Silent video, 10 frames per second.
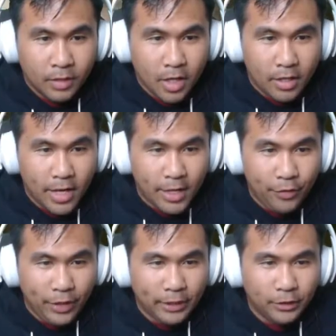All right,
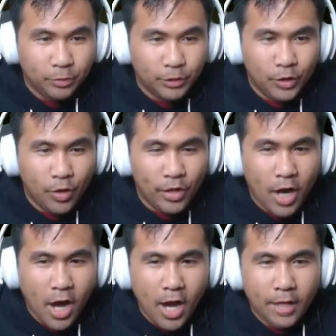Arish, what's going
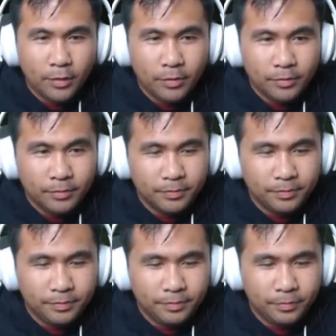on?
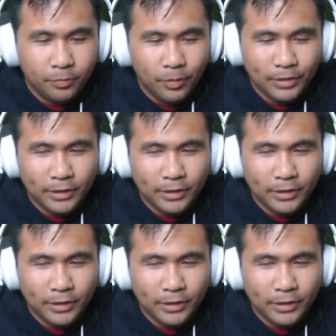What's the